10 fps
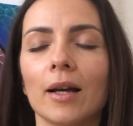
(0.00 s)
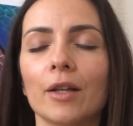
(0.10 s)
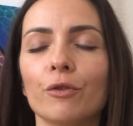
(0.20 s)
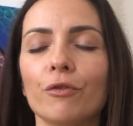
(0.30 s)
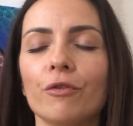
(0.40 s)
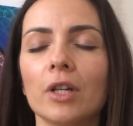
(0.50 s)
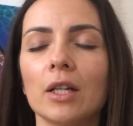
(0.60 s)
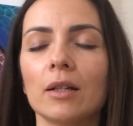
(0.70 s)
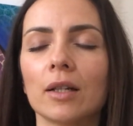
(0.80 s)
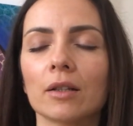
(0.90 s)
And
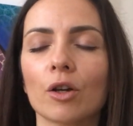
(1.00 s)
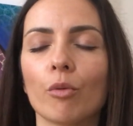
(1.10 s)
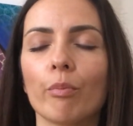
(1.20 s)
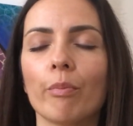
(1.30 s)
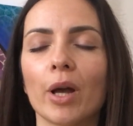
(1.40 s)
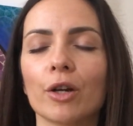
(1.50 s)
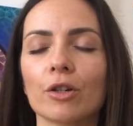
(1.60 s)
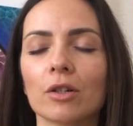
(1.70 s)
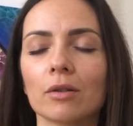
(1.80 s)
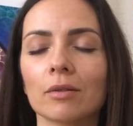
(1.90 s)
feel that
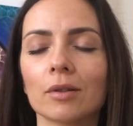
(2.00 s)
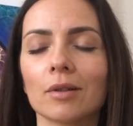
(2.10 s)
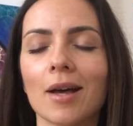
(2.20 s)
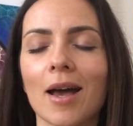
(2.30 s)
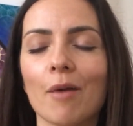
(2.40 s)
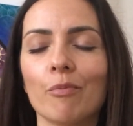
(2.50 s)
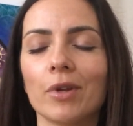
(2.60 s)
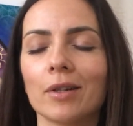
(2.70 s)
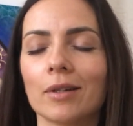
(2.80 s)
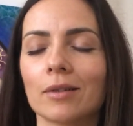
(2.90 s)
compassion, that
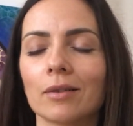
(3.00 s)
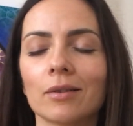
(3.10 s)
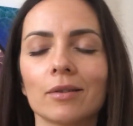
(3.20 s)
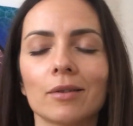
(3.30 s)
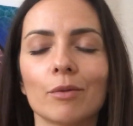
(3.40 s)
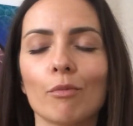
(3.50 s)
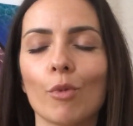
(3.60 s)
happiness, the